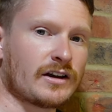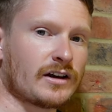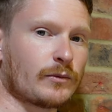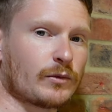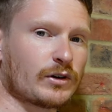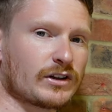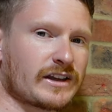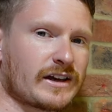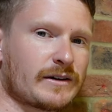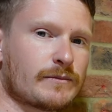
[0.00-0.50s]
and
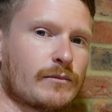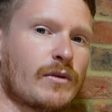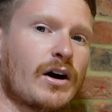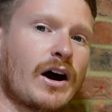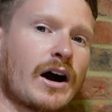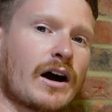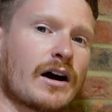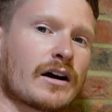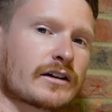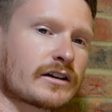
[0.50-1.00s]
we'll then
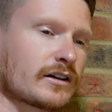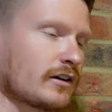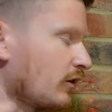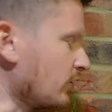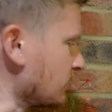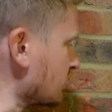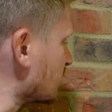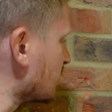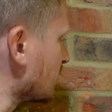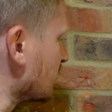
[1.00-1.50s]
mark
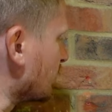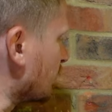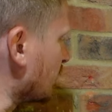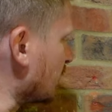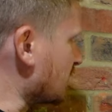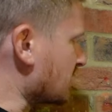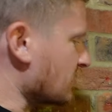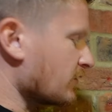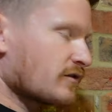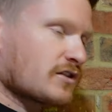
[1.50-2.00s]
onto the
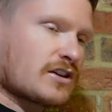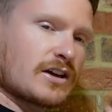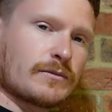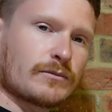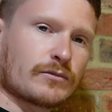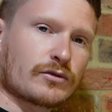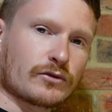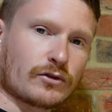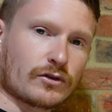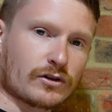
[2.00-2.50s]
piece of
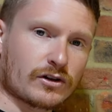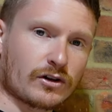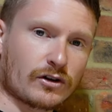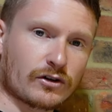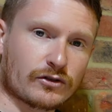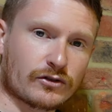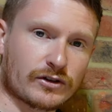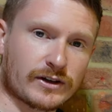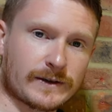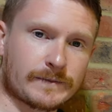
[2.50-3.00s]
timber or
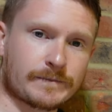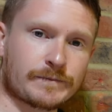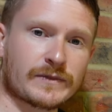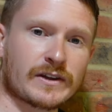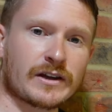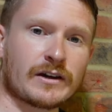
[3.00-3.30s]
concrete